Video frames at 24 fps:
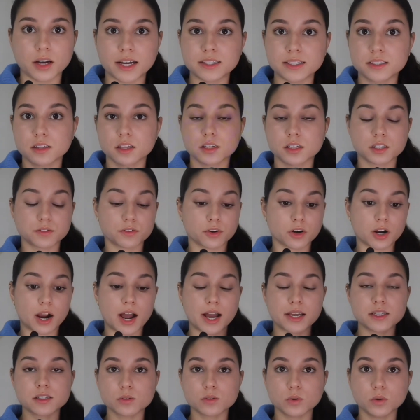I did this for high
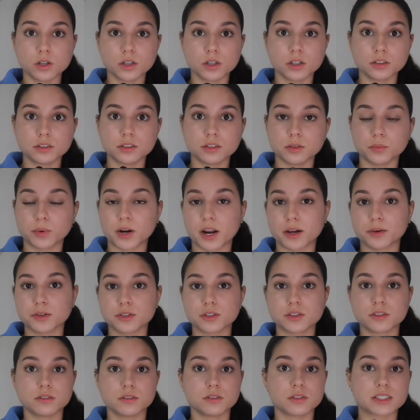school when I
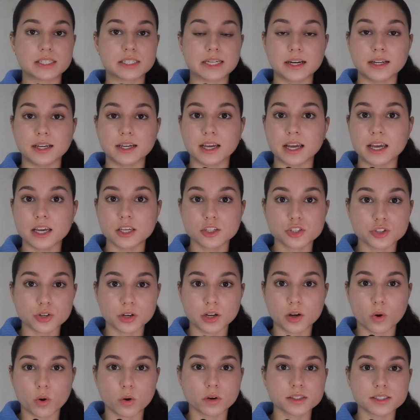was studying history
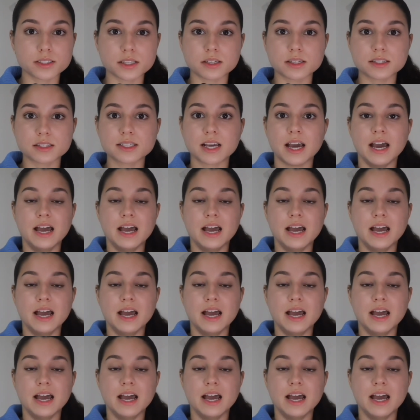courses.